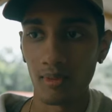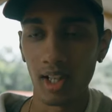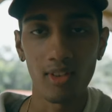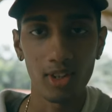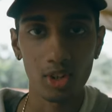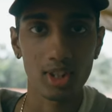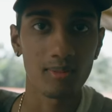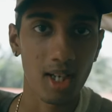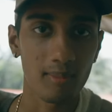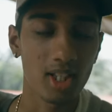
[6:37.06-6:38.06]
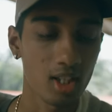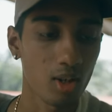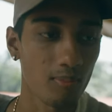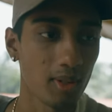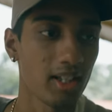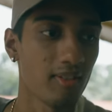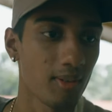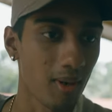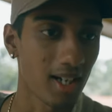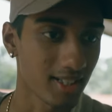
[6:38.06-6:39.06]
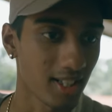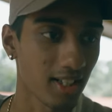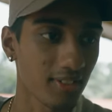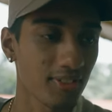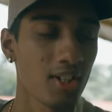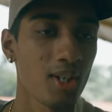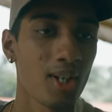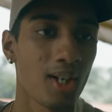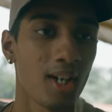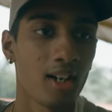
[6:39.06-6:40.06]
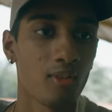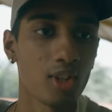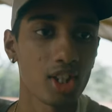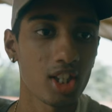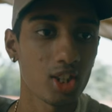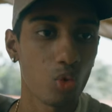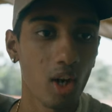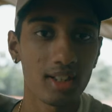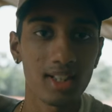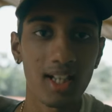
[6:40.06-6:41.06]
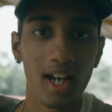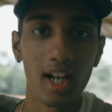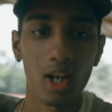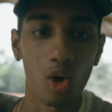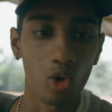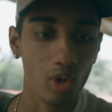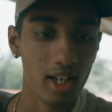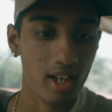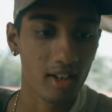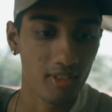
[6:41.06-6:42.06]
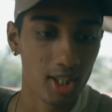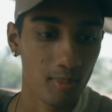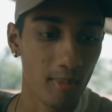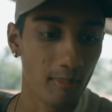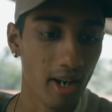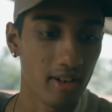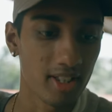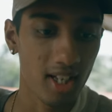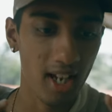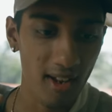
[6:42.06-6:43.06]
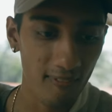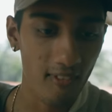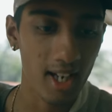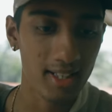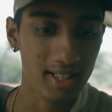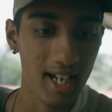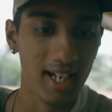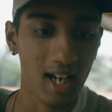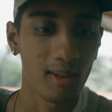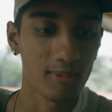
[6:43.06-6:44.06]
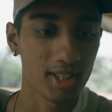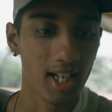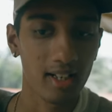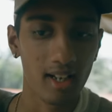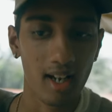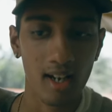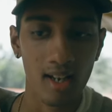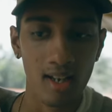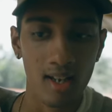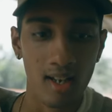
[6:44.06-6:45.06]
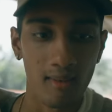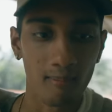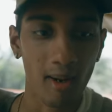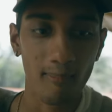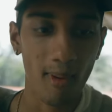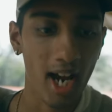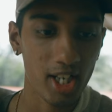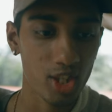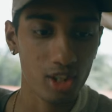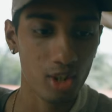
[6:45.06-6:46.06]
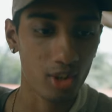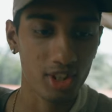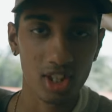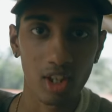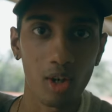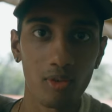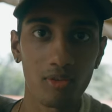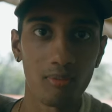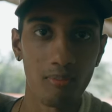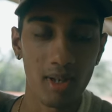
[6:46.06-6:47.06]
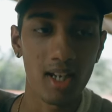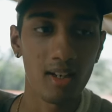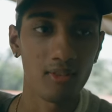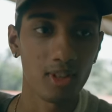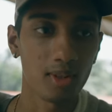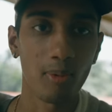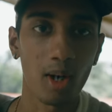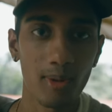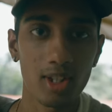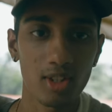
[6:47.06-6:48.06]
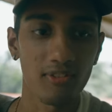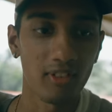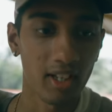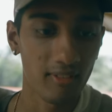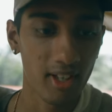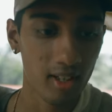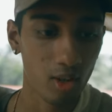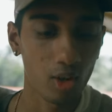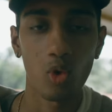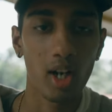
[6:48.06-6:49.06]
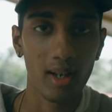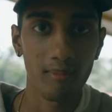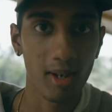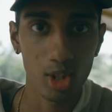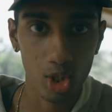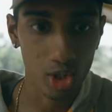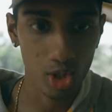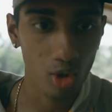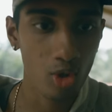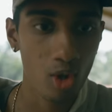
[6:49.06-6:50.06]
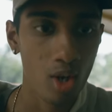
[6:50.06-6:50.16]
even though sometimes I don't believe in myself, which is one thing I already convinced my parents. If a day comes that my passion don't serve me with the purpose of living or what I meant to do or